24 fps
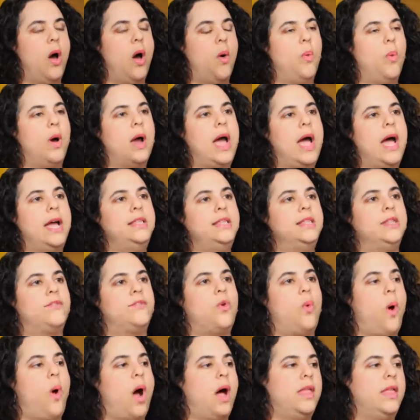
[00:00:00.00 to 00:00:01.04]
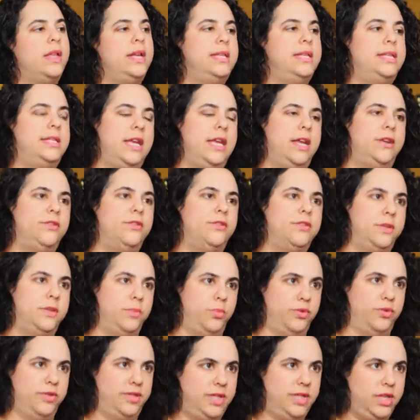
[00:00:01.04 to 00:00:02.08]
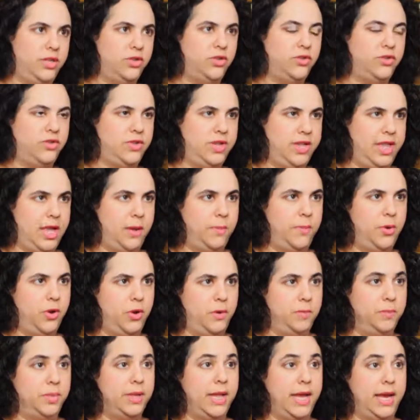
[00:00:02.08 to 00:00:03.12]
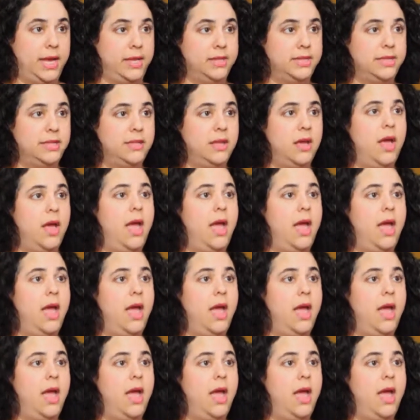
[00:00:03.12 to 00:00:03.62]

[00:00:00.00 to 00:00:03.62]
What kinds of quality standards and procedures do they put in place?